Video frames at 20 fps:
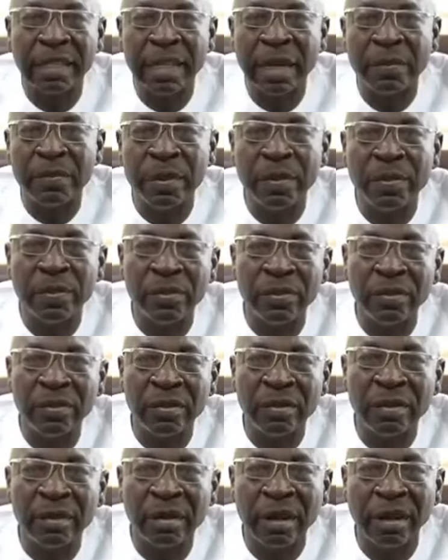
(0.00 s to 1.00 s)
dear
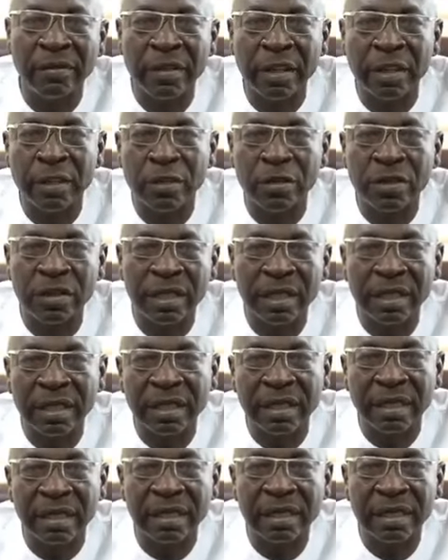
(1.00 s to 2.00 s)
people of Edo State,
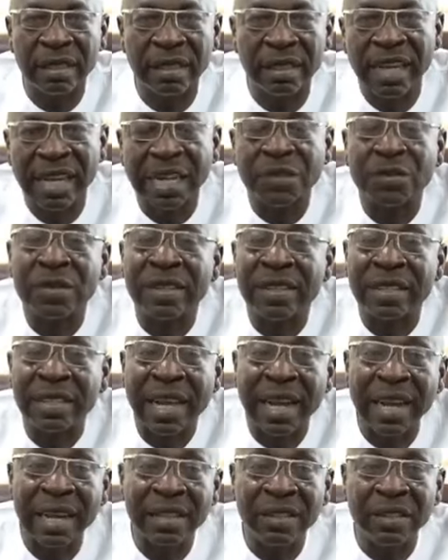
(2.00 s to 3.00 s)
as we
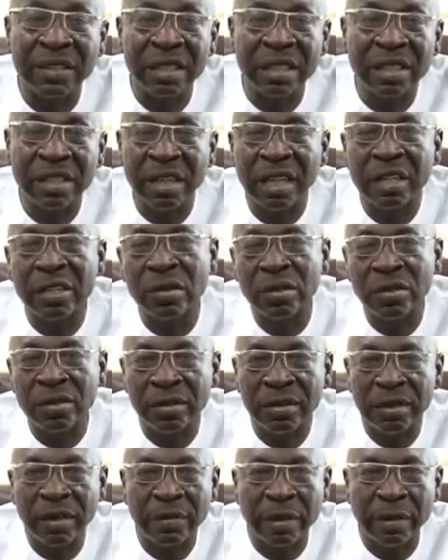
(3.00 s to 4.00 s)
stand on the
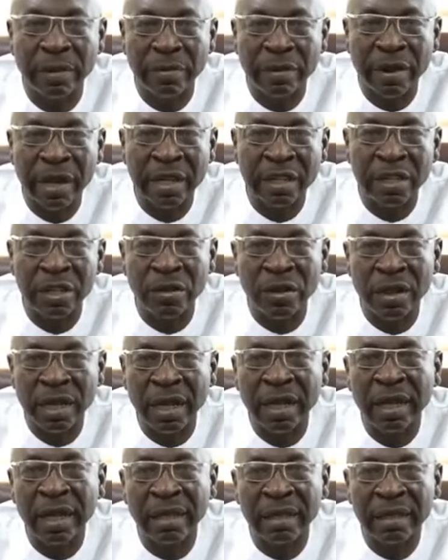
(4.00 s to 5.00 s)
threshold of a brand new
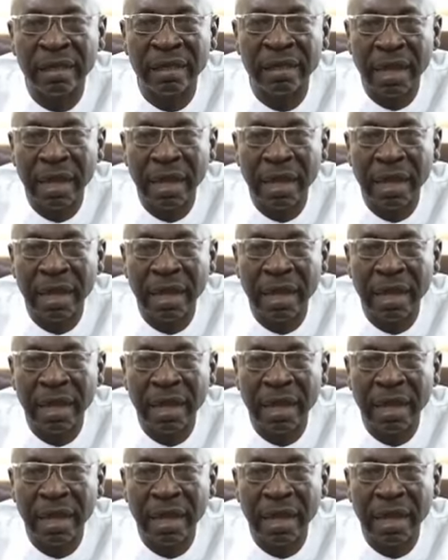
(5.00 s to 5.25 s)
year,